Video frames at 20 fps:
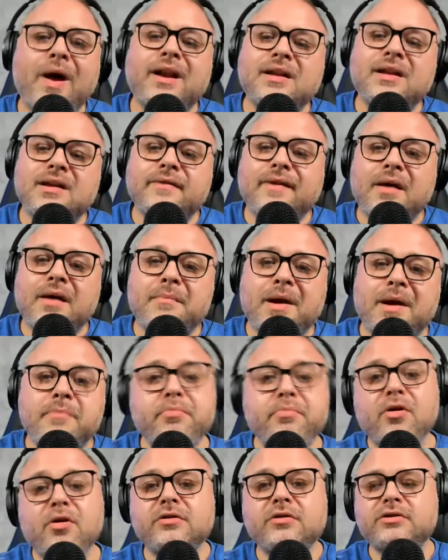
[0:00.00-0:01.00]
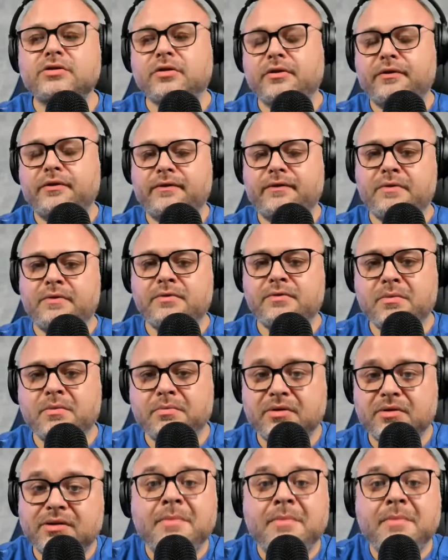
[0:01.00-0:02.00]
give out my personal phone
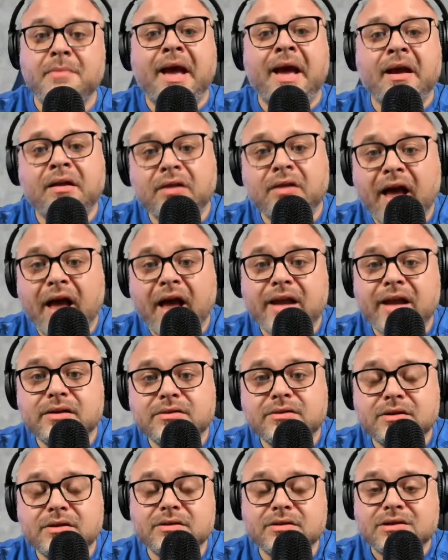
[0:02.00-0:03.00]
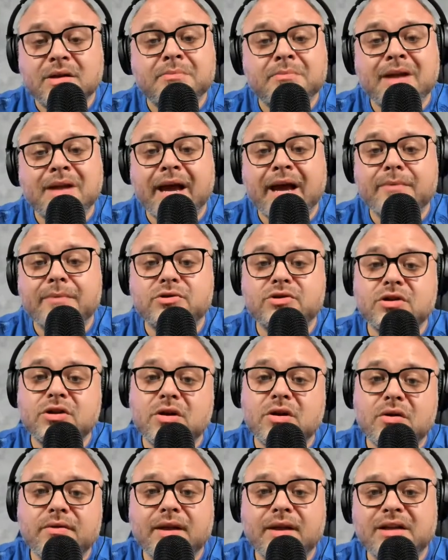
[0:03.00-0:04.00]
number to my clients because sometimes,
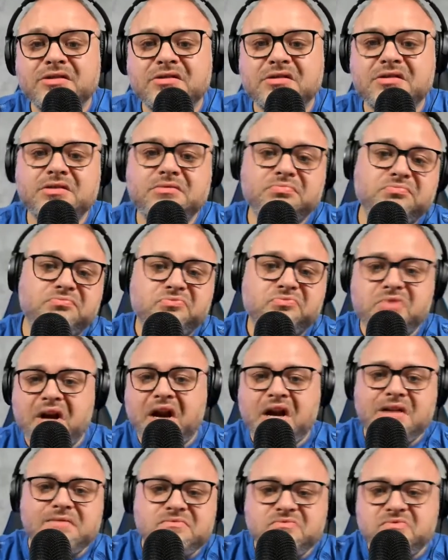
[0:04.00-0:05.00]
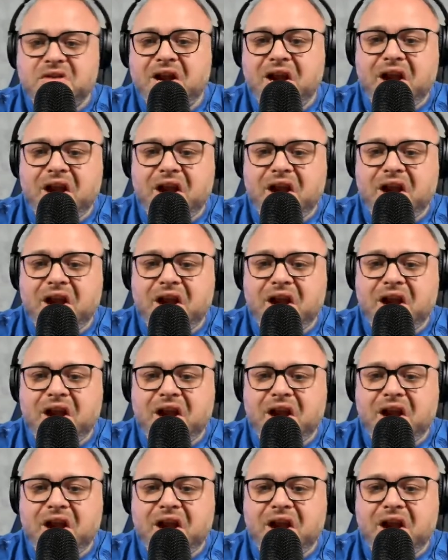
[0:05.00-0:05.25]
they just you want to